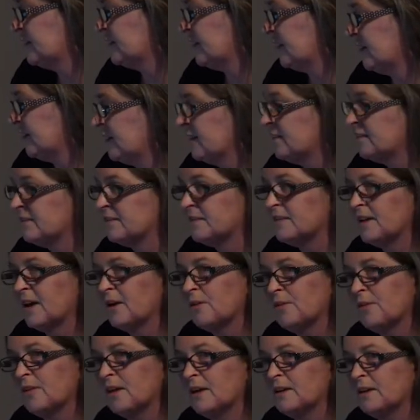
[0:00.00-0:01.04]
and this is
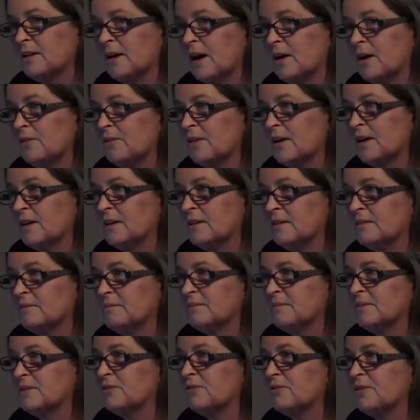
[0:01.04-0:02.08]
how they
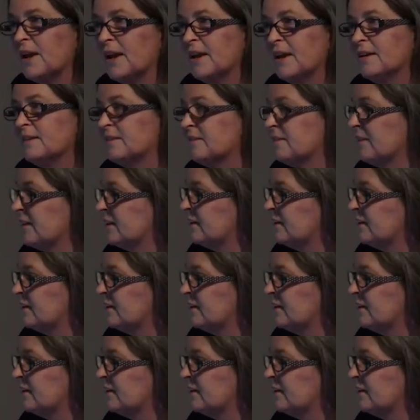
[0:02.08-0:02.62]
create the